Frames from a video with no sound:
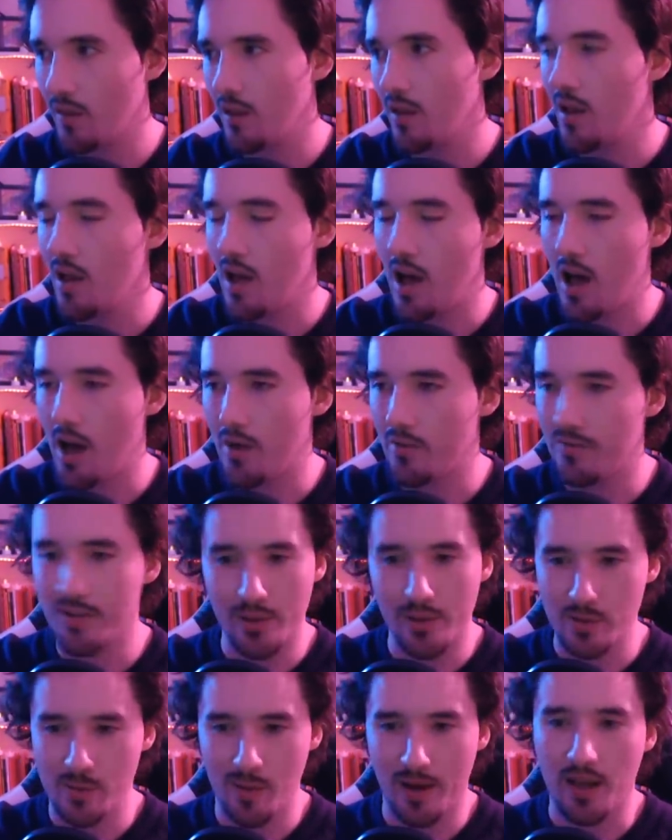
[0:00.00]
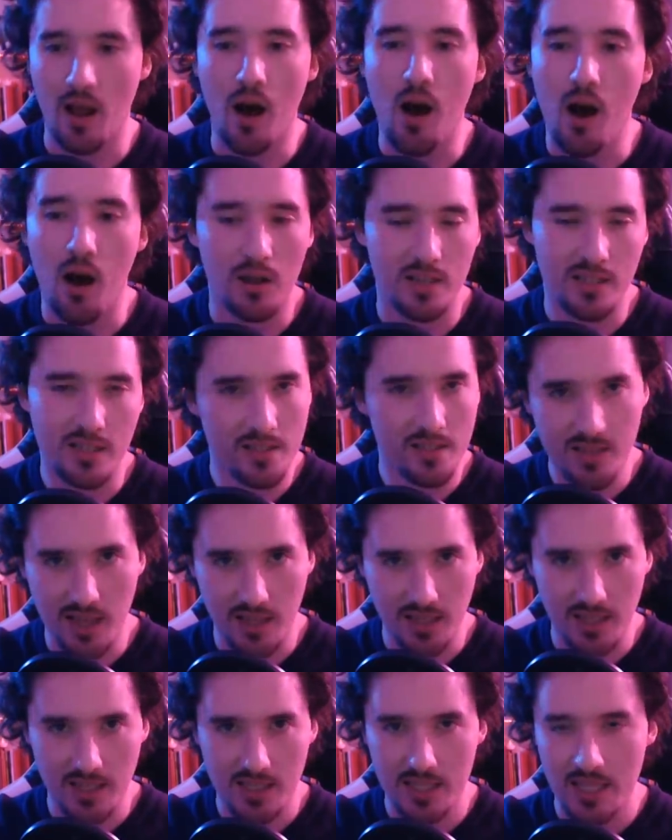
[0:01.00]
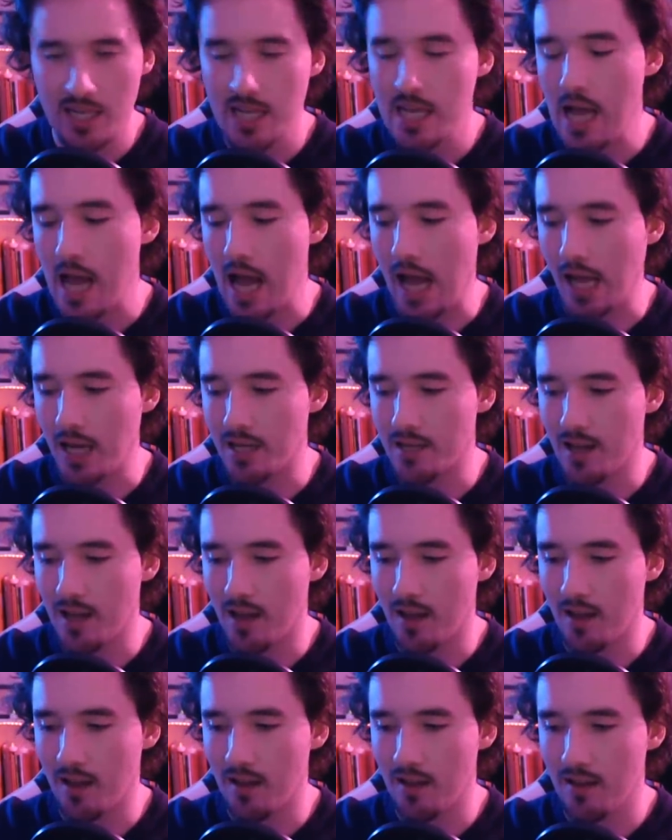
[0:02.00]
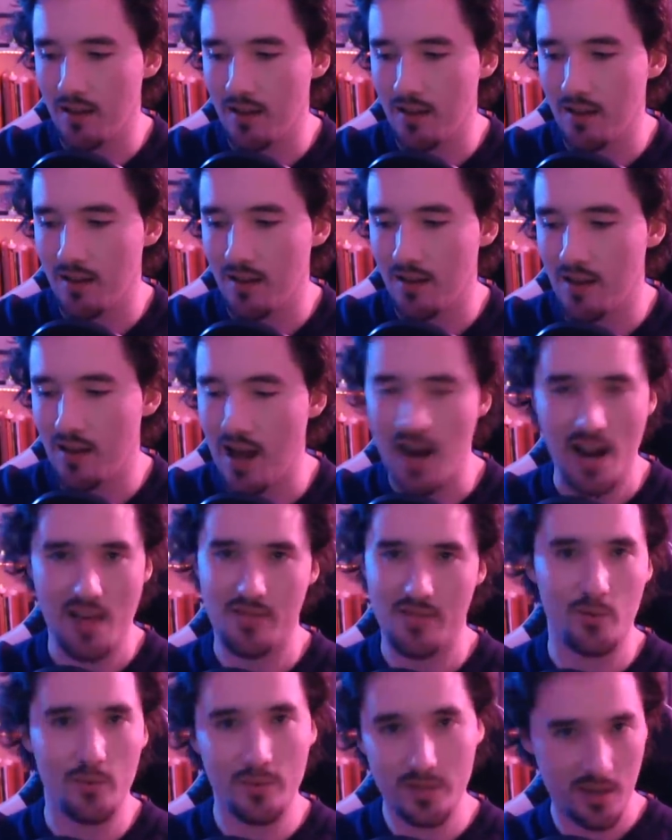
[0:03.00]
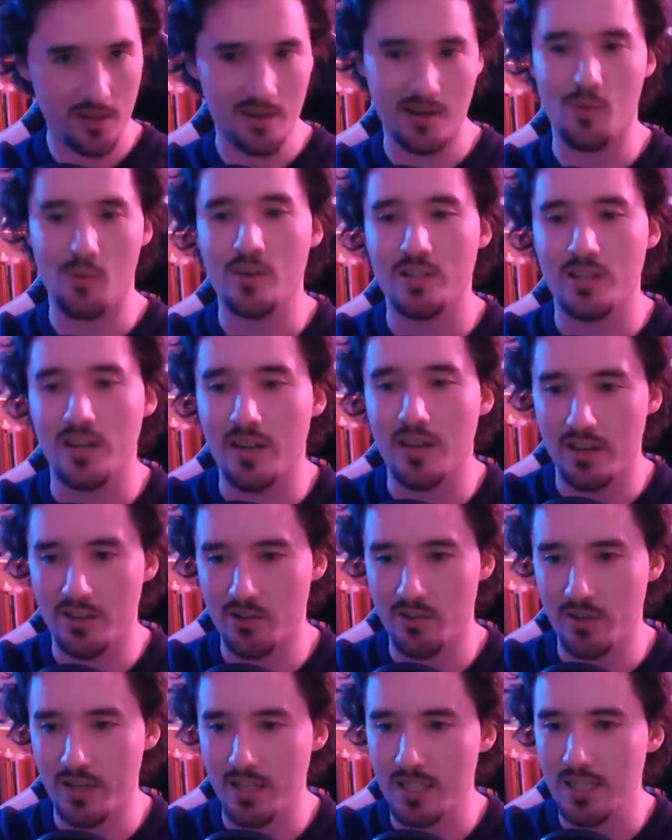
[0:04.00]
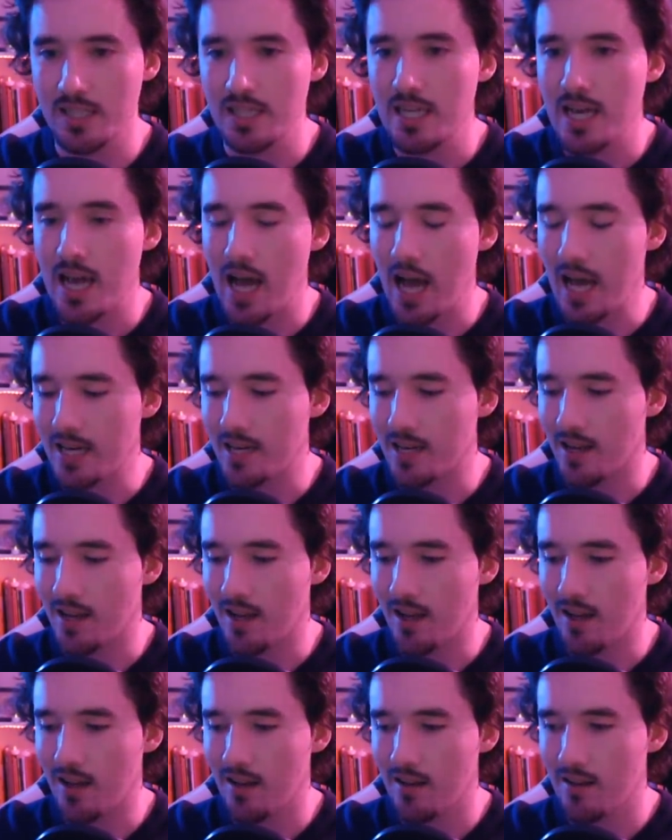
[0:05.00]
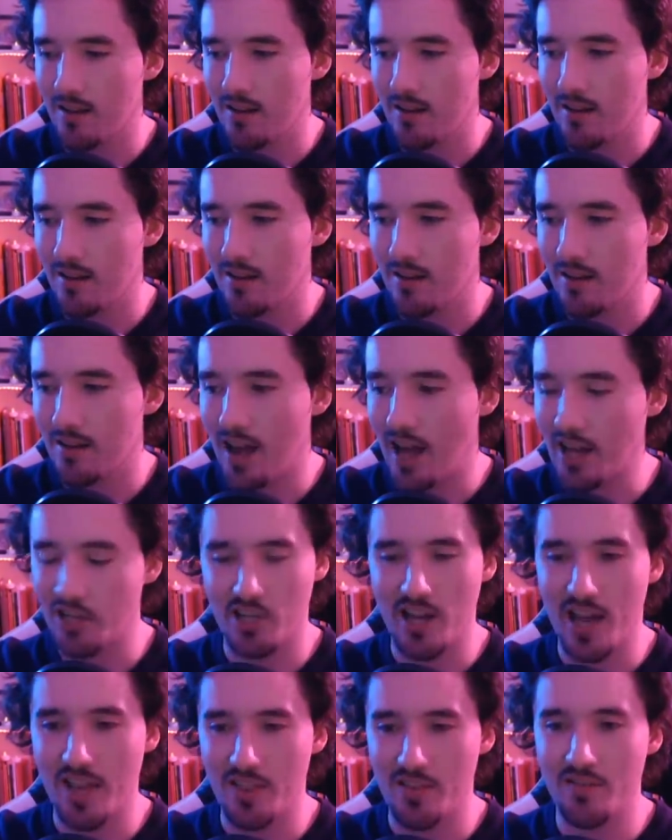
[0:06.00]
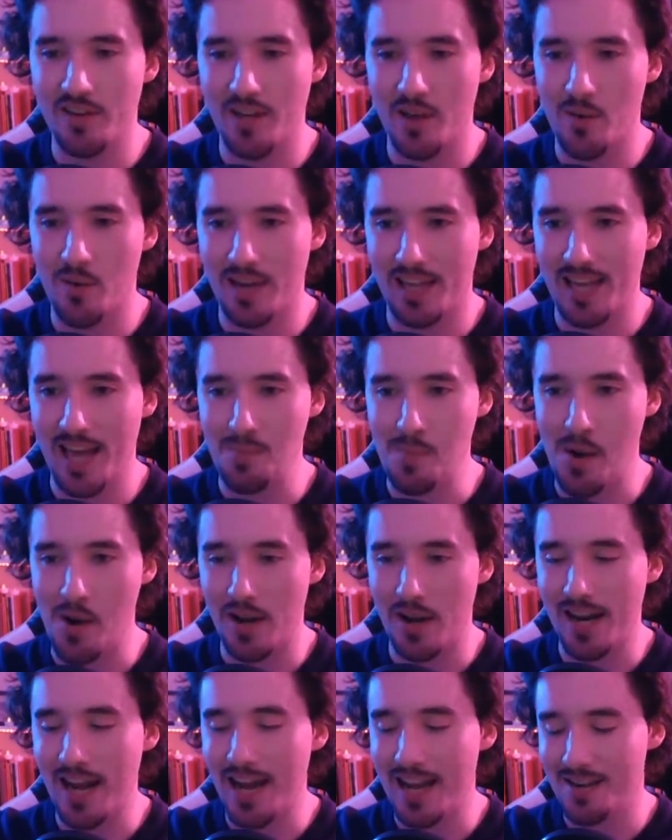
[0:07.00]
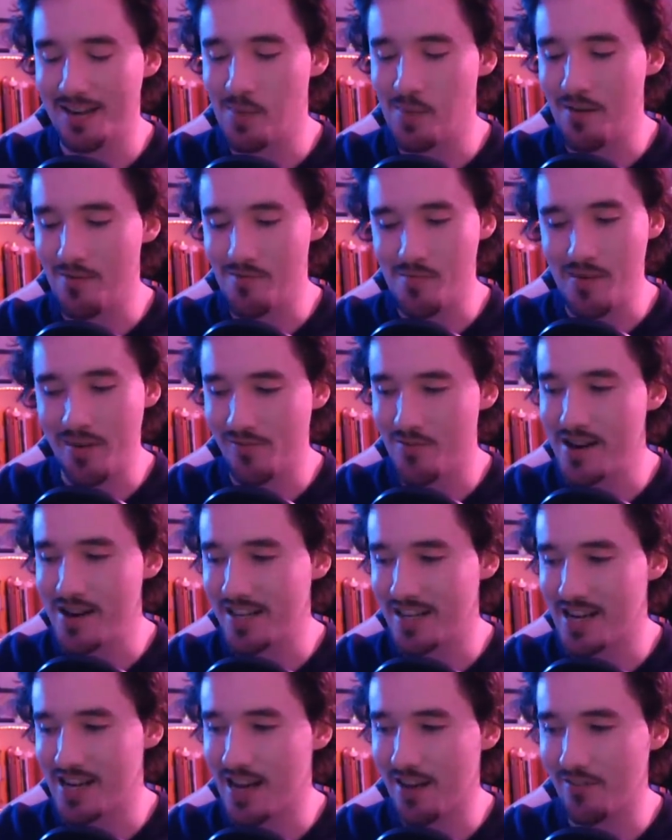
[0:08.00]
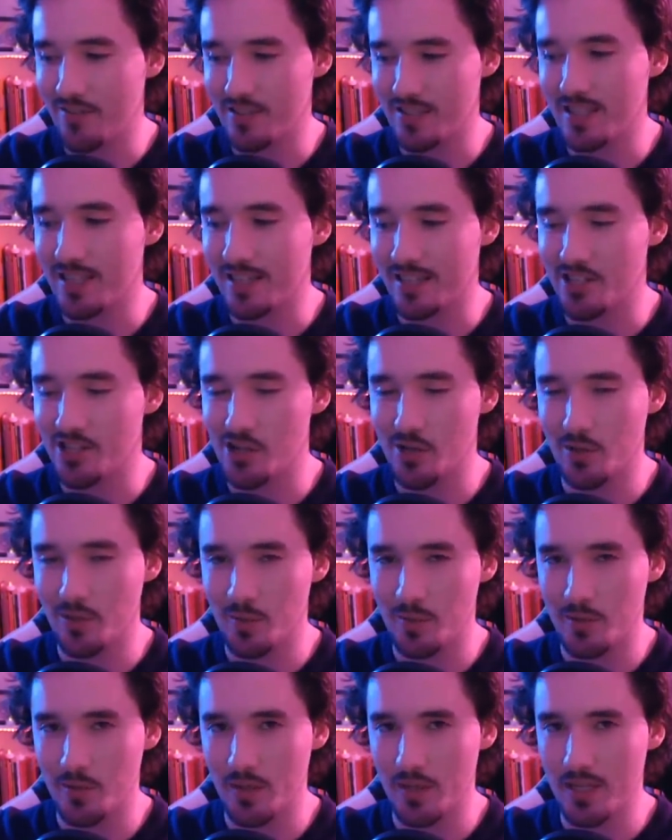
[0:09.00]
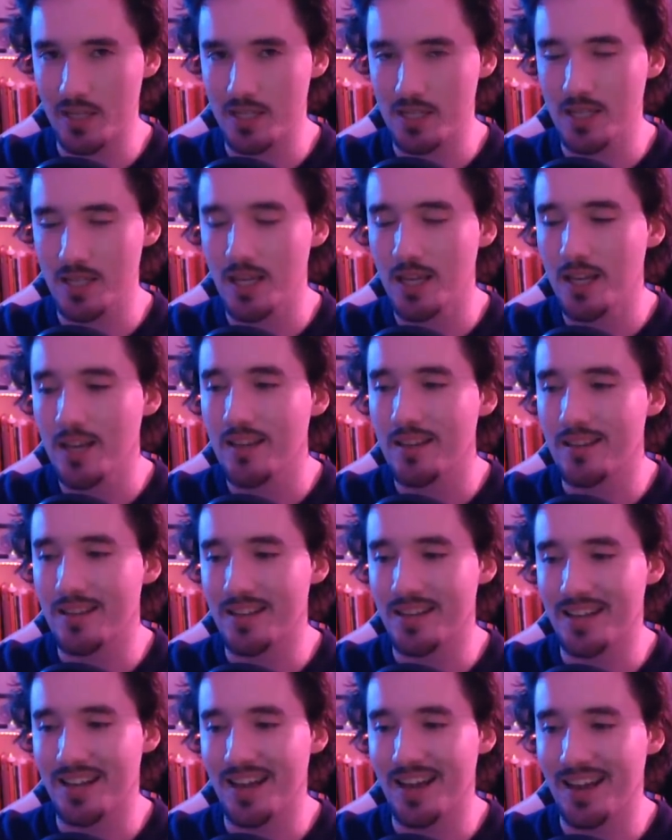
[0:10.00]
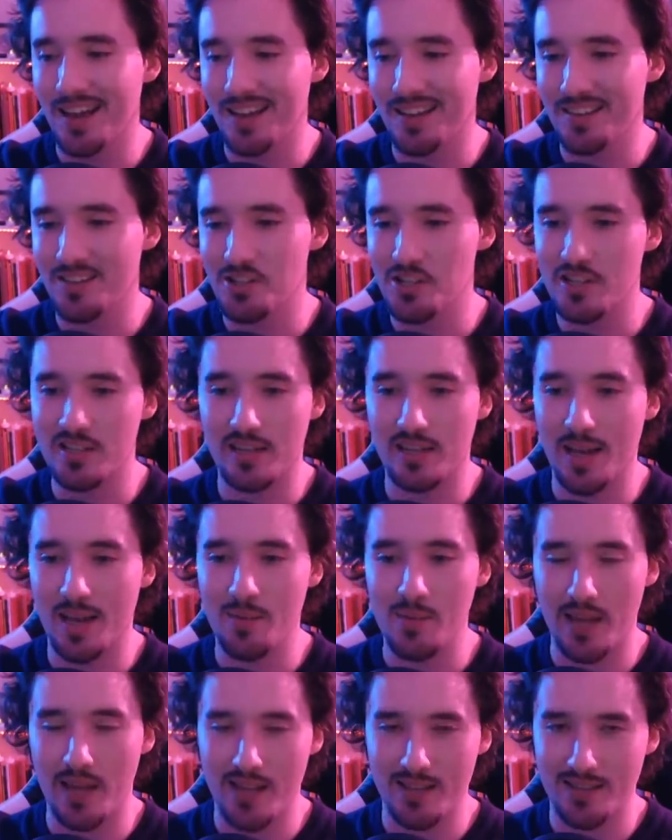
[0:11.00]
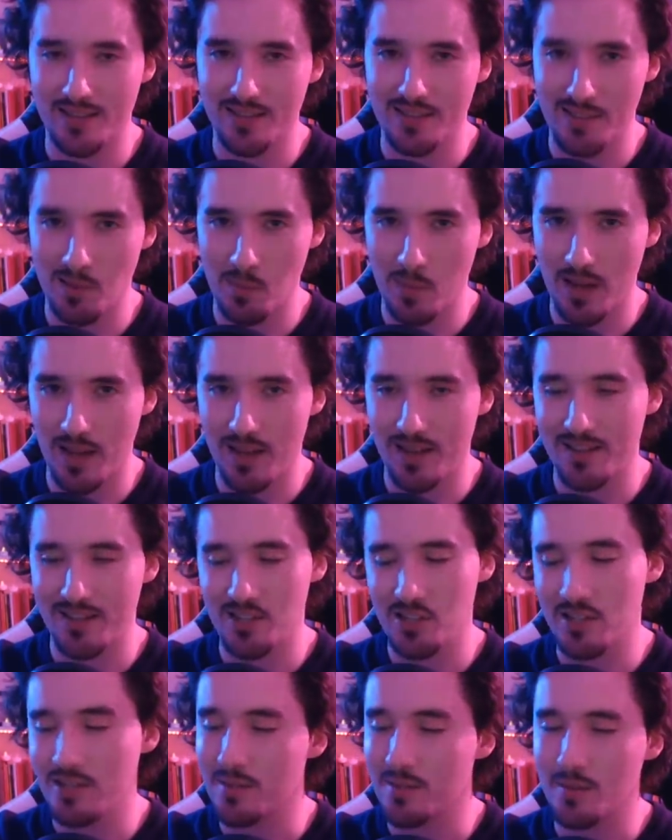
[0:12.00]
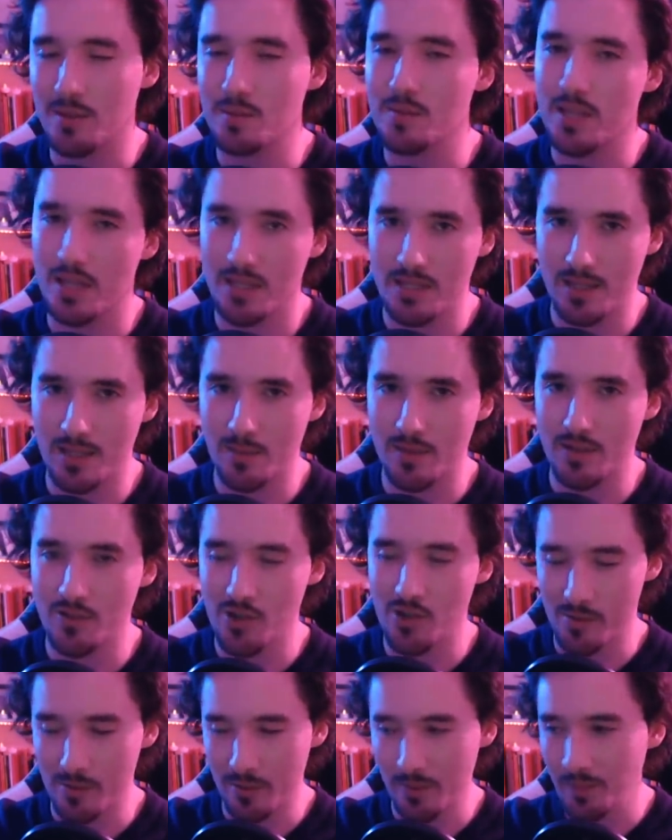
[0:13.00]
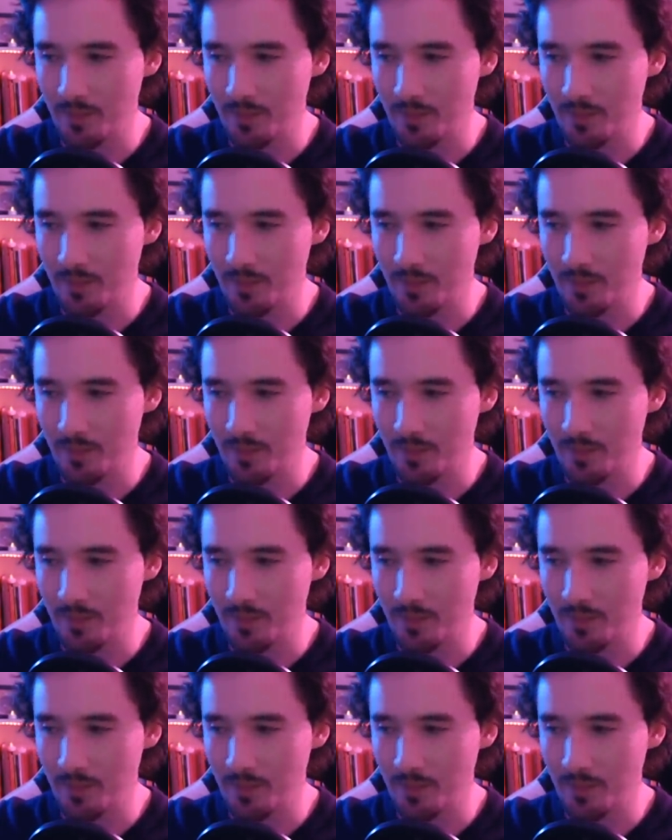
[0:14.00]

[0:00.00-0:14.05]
The video was about like art and aesthetics, and I thought it was good. I watched it and I enjoyed it, and I shared the video when it came out. And my friend and I have this like joke between us that she's gonna get me cancelled someday because she sometimes gets in a bit of trouble.